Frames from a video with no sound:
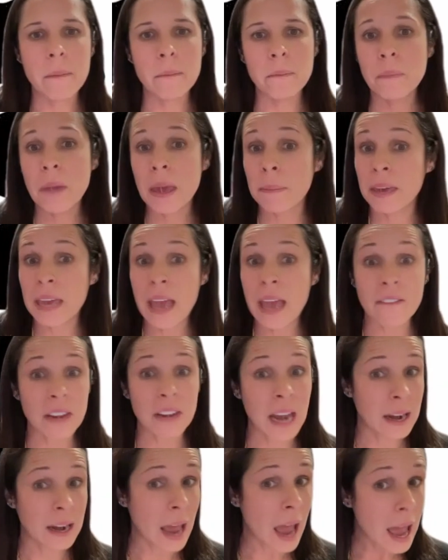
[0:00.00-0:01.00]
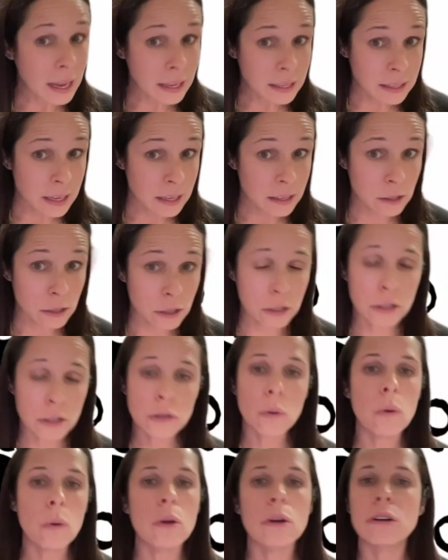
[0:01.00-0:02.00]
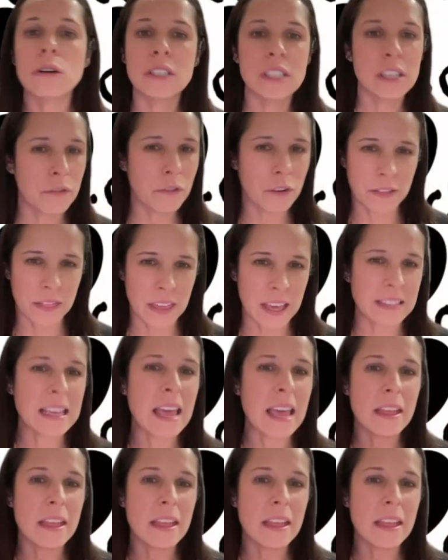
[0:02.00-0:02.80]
maybe haven't had access to school or different things.